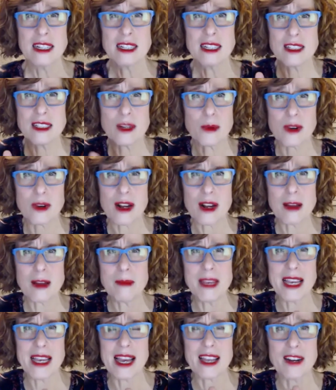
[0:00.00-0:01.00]
So we're
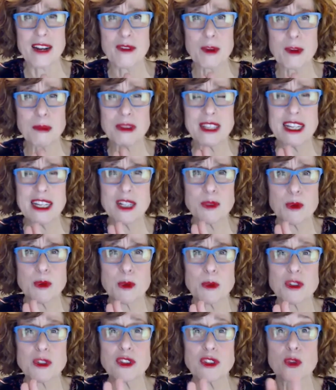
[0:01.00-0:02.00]
coming out of a place where
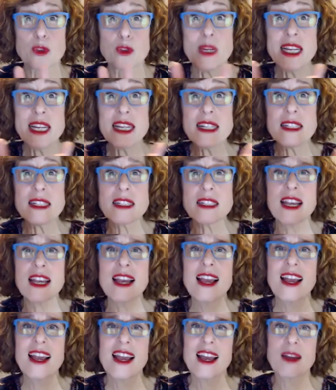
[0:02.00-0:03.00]
we're squeezed,
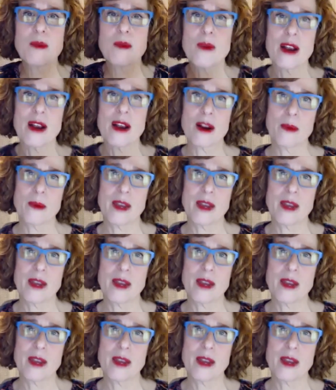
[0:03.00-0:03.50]
and where are we